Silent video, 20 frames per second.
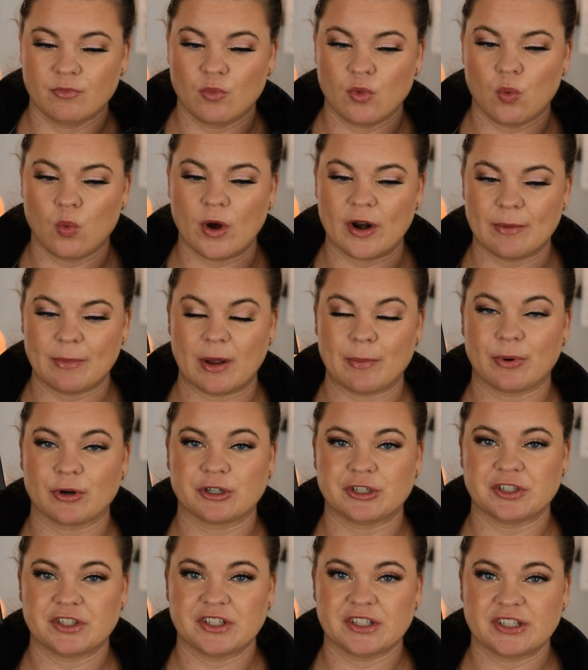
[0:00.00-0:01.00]
One of my
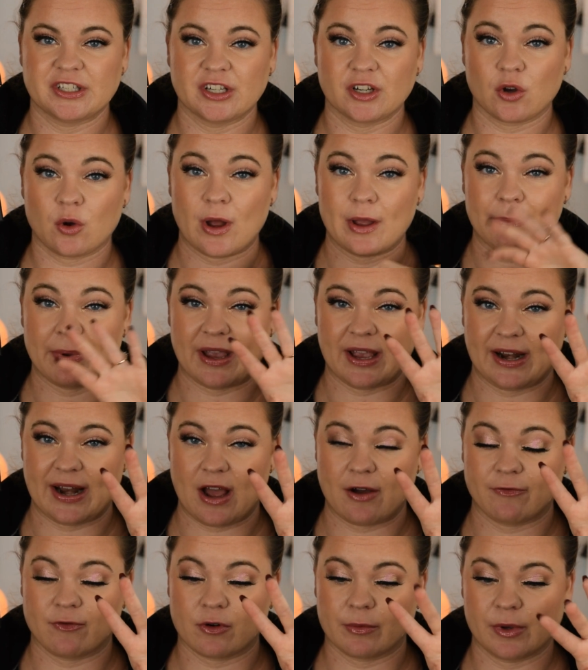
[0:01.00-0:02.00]
purchases didn't quite pan
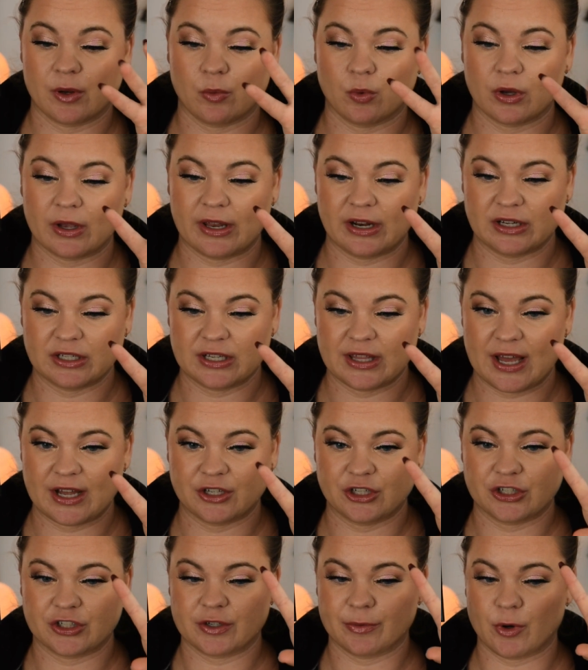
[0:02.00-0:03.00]
out for me, and we'll get into that
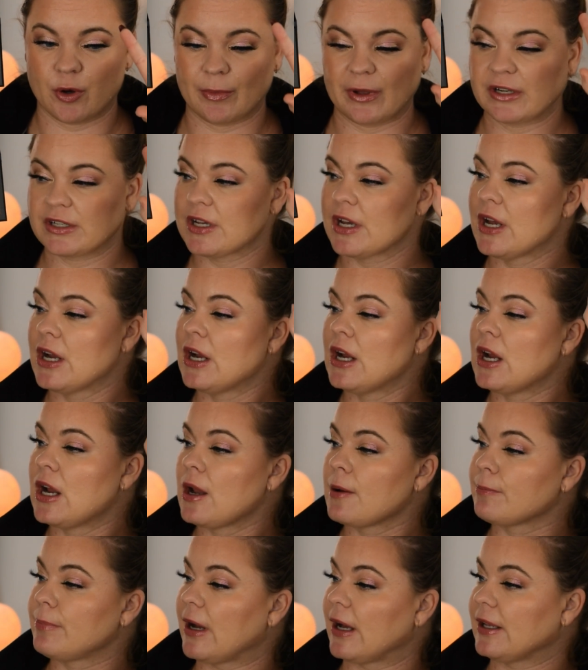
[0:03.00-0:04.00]
in just a moment.
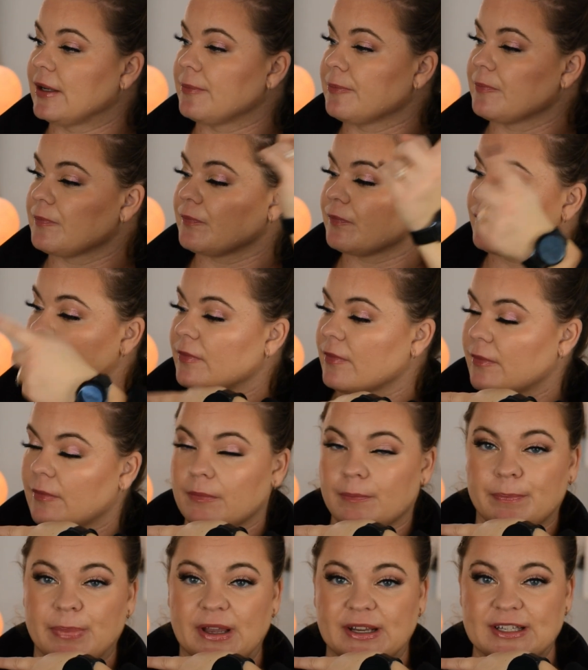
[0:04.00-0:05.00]
But
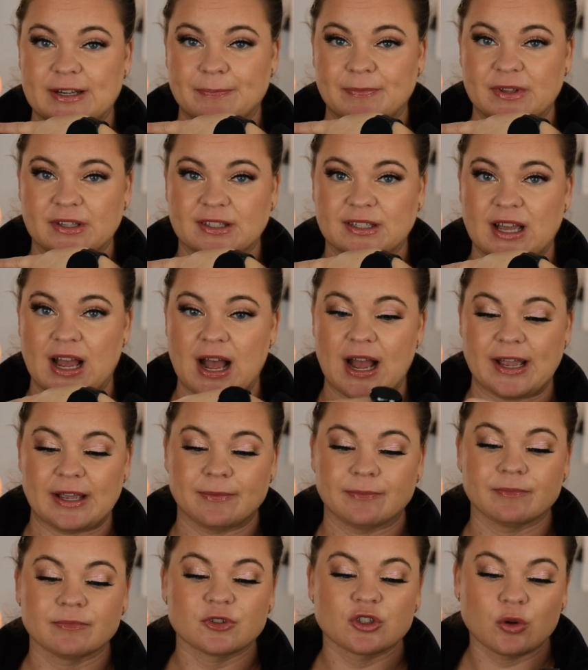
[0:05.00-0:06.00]
picked up this guy,
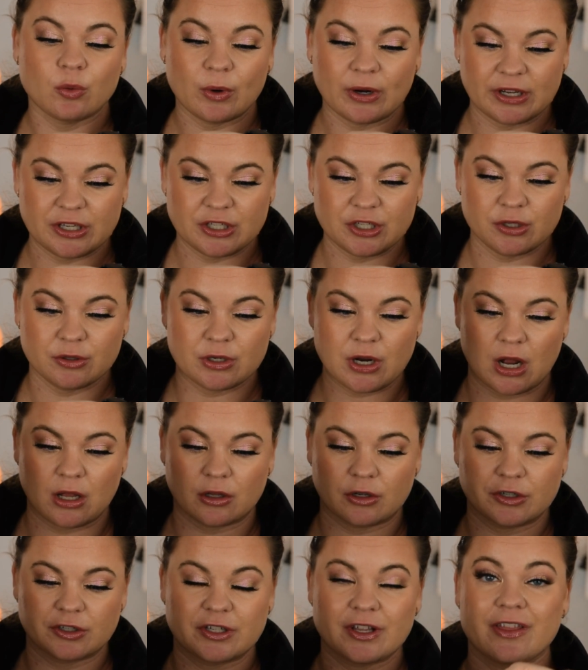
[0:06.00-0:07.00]

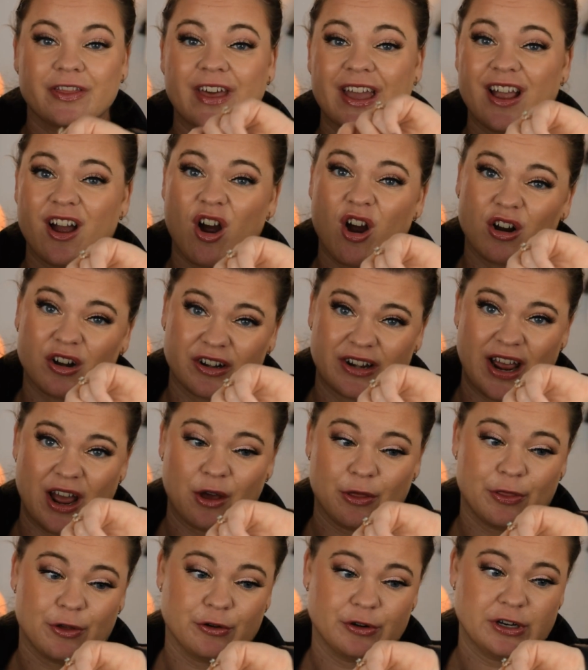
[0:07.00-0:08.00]
$22. They are now
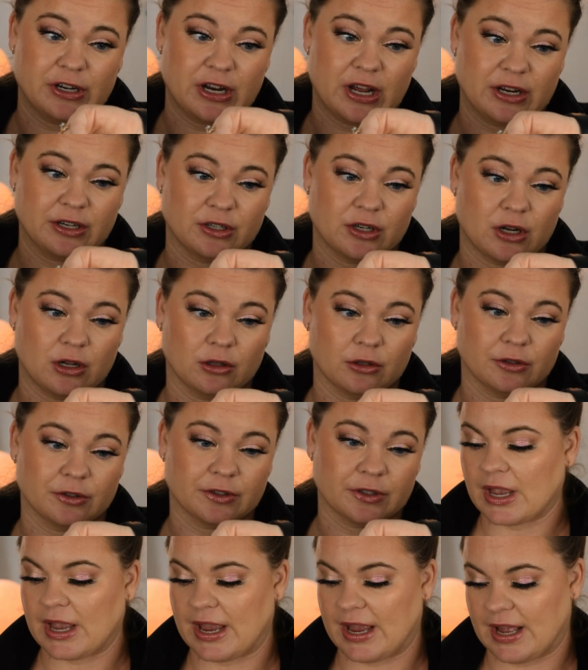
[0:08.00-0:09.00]

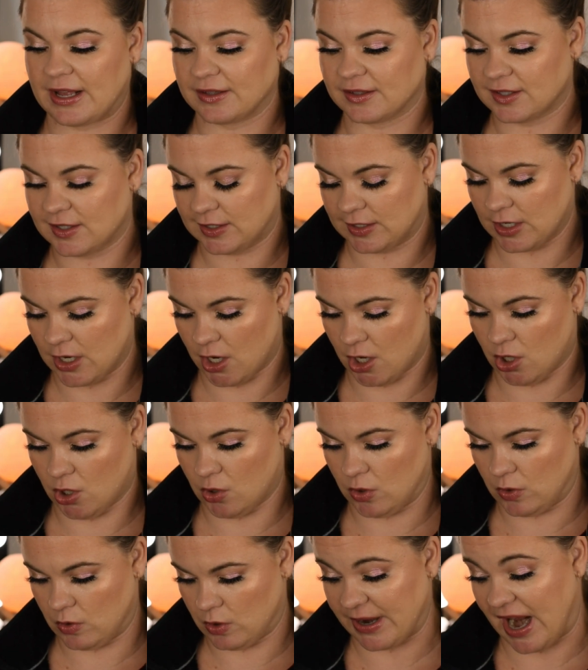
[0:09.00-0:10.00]
$39, and
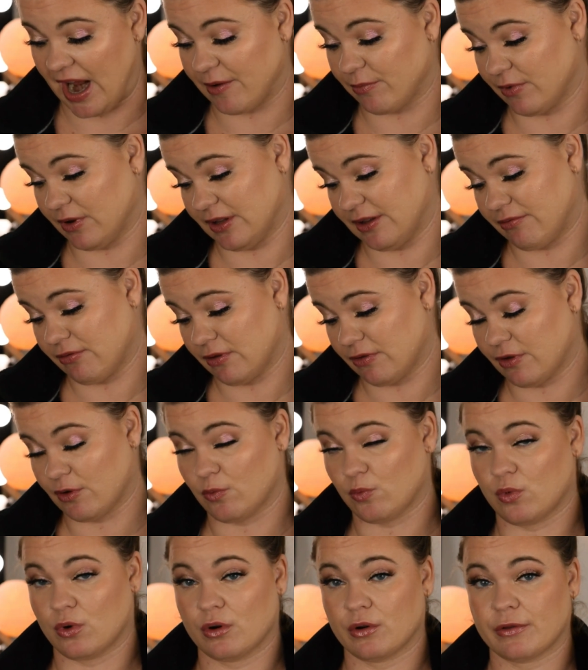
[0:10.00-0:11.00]
so I really think they're
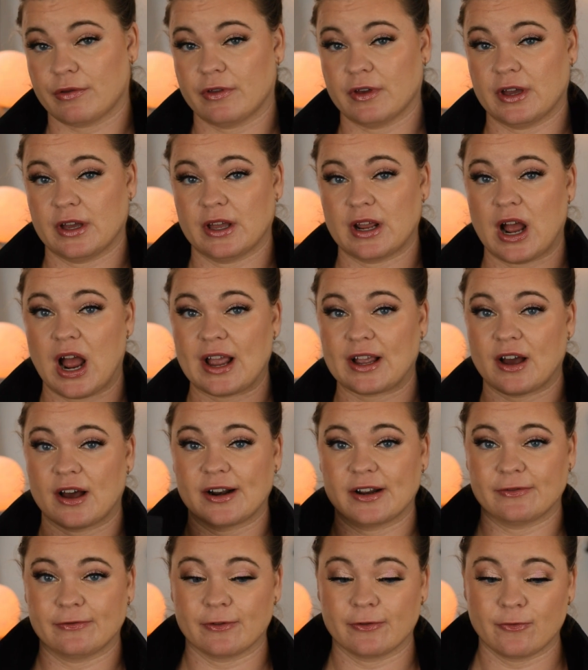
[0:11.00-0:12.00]
worth it. I got
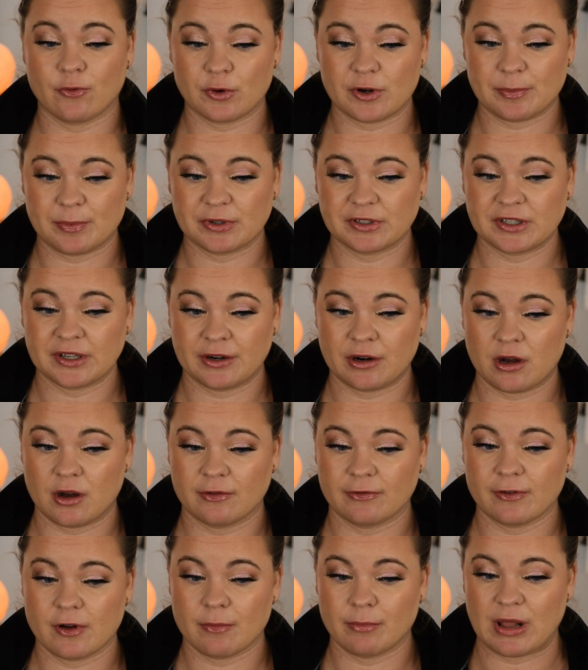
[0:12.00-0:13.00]
it for 40%
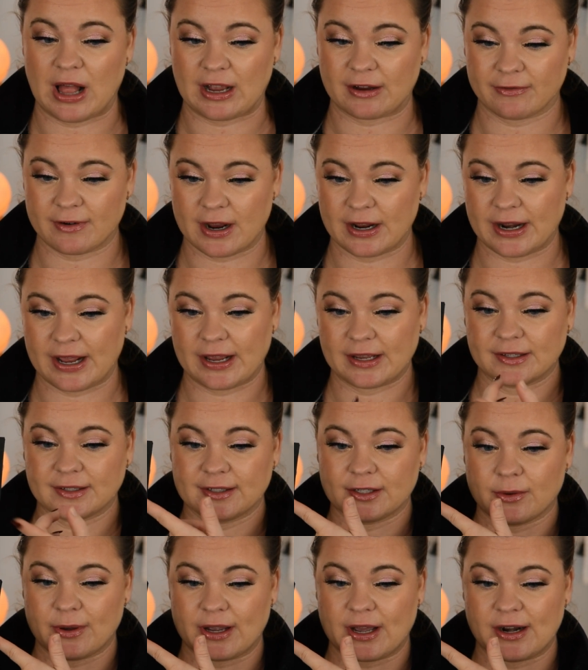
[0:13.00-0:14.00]
off Black Friday,
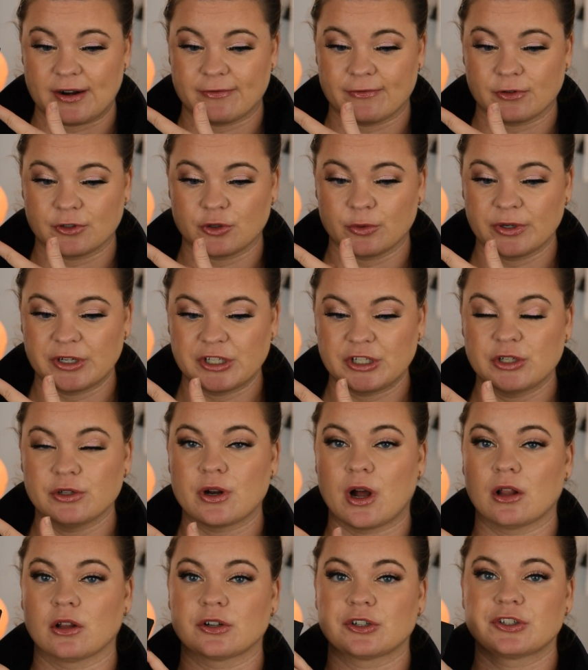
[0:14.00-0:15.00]
so I got it for
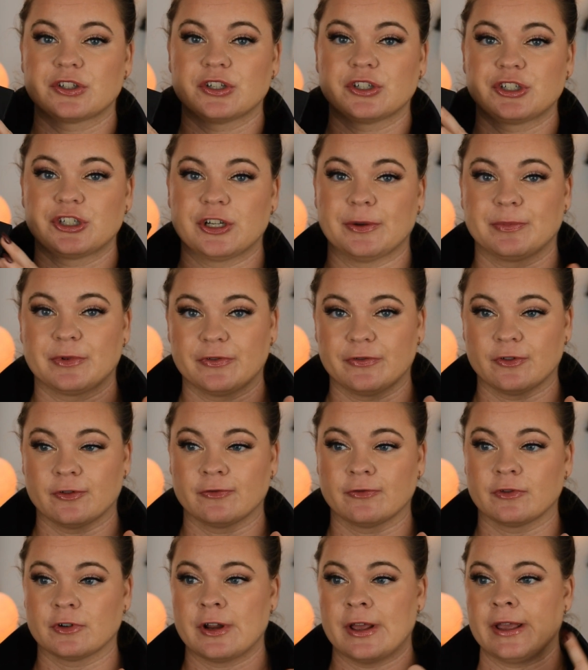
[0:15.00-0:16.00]
$22, shipped for
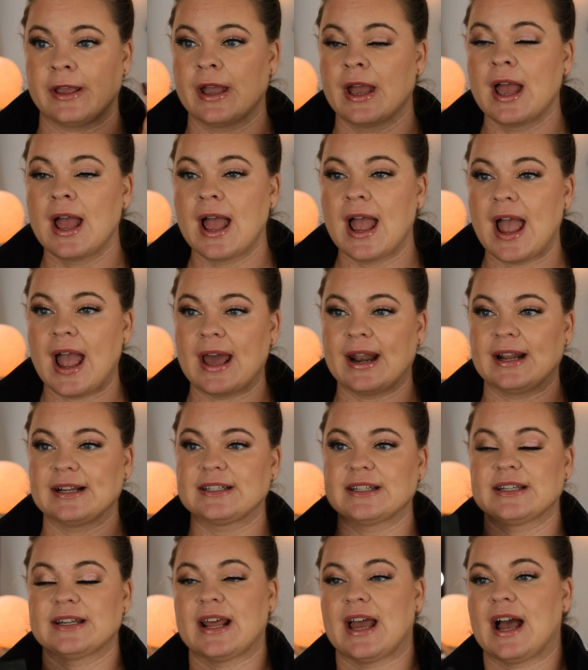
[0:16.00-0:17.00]
free, and I
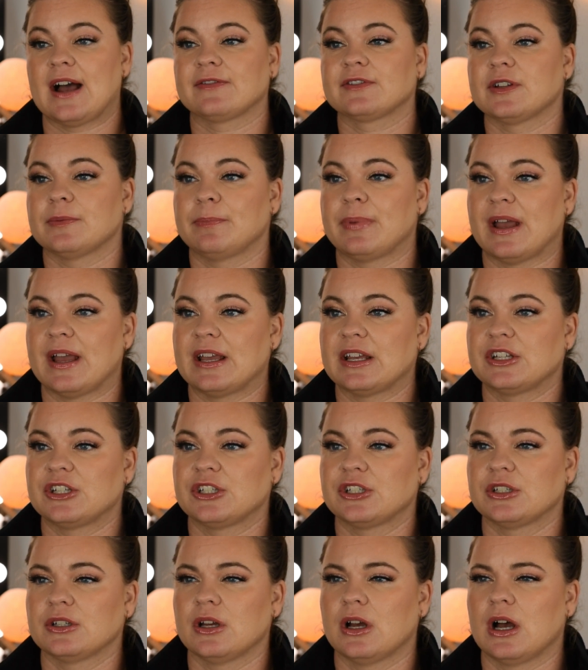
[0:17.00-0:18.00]
didn't have to pay
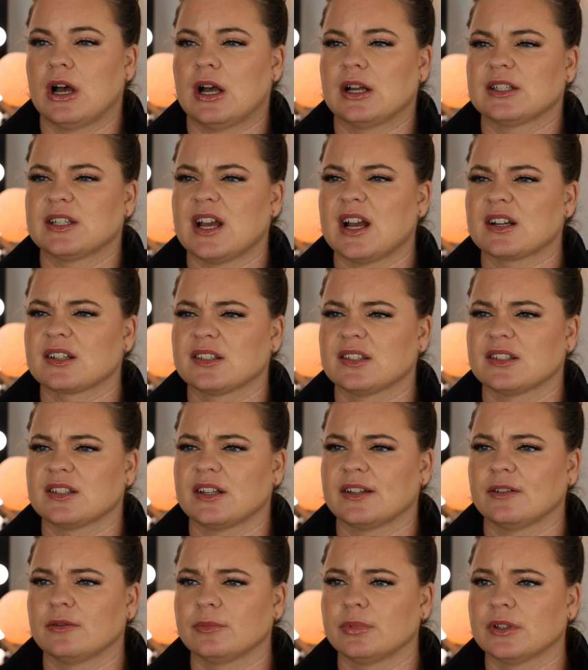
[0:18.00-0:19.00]
taxes,
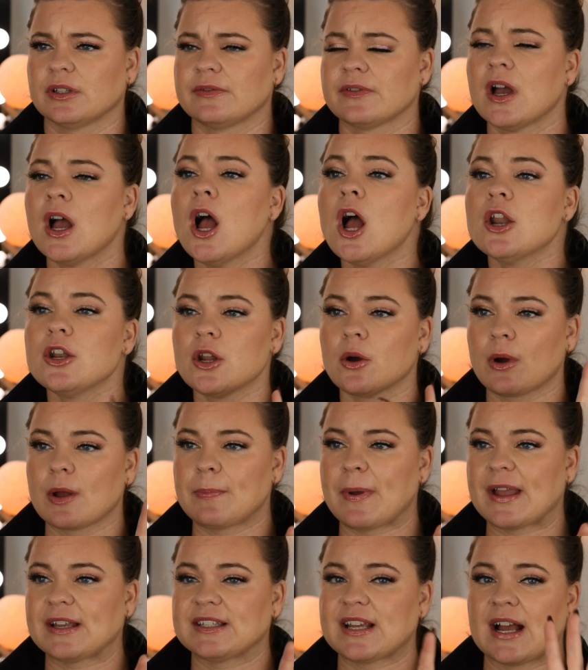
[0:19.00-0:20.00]
I don't believe. No, I
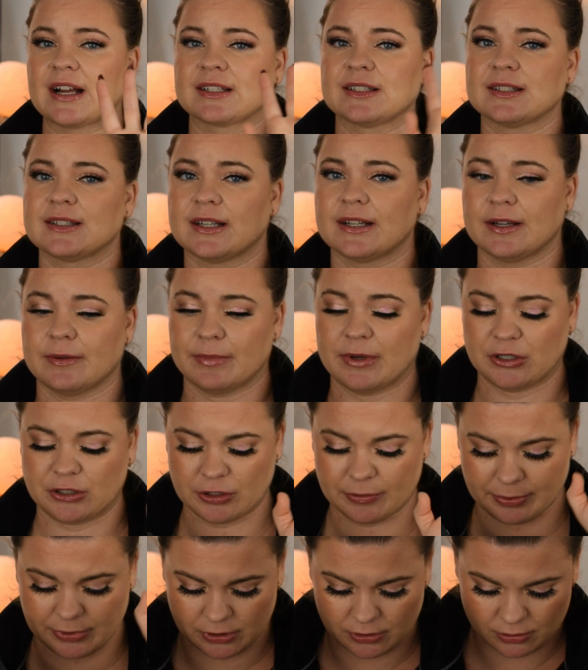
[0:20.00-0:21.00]
paid taxes, I didn't pay
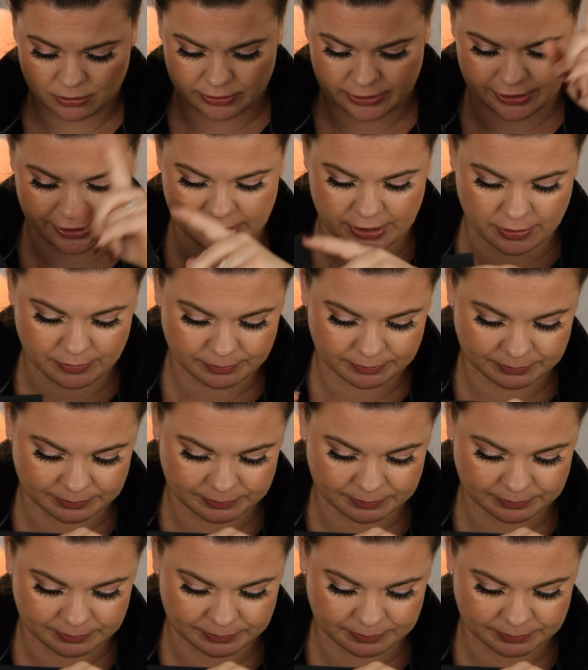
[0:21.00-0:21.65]
shipping. There you go.